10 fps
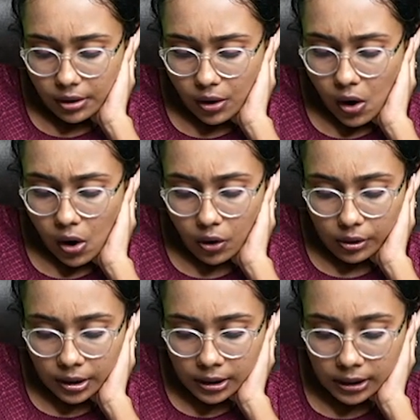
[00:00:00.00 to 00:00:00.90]

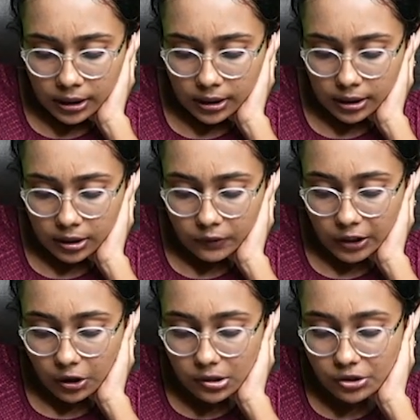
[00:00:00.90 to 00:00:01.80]
Or we can
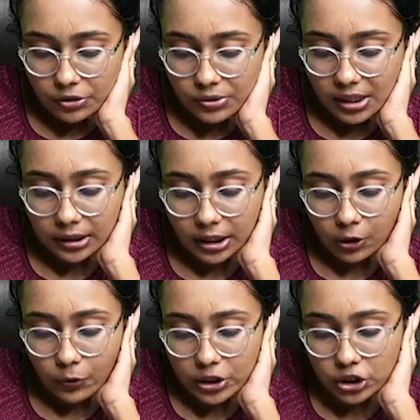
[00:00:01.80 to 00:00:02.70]
also use other
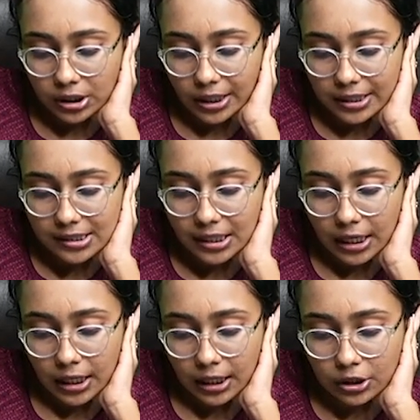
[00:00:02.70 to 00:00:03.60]
equation, that is
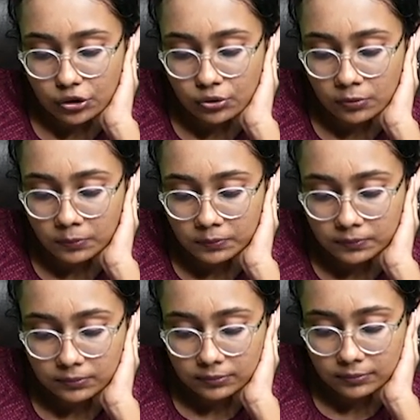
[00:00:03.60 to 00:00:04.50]
K into
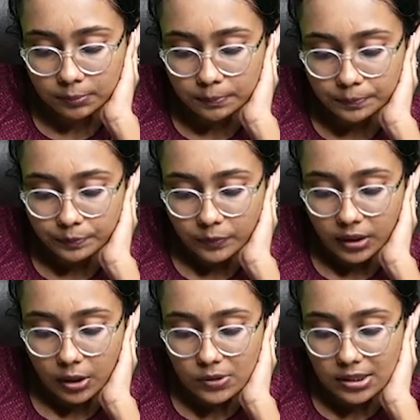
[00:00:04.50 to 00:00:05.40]

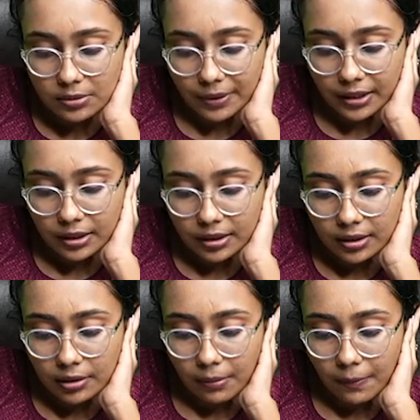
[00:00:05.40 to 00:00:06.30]
1000 by
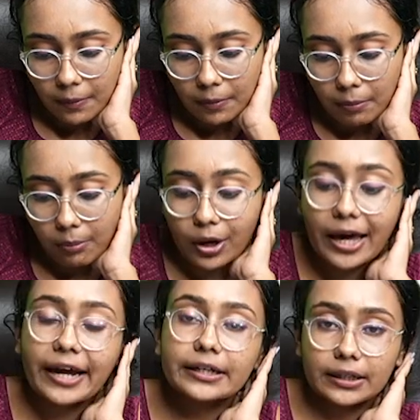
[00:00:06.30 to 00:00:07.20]

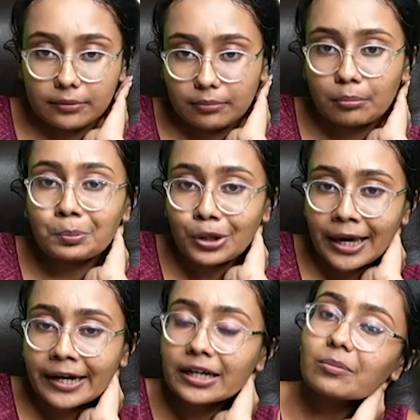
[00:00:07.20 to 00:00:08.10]
molarity.
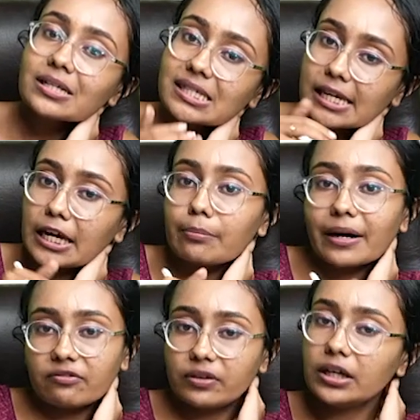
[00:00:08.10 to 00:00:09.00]
Molarity means N
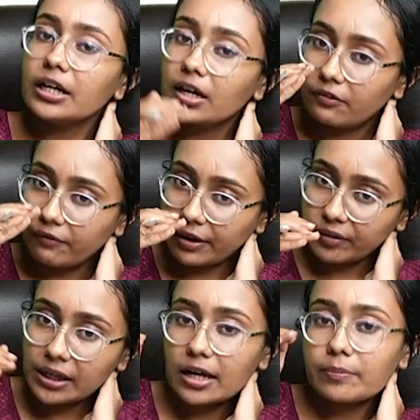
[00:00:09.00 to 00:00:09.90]
by V, where
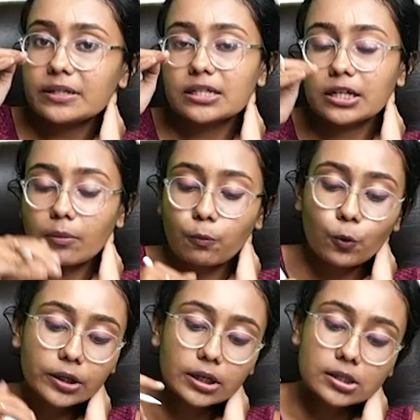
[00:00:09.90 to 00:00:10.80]
V can be taken upward.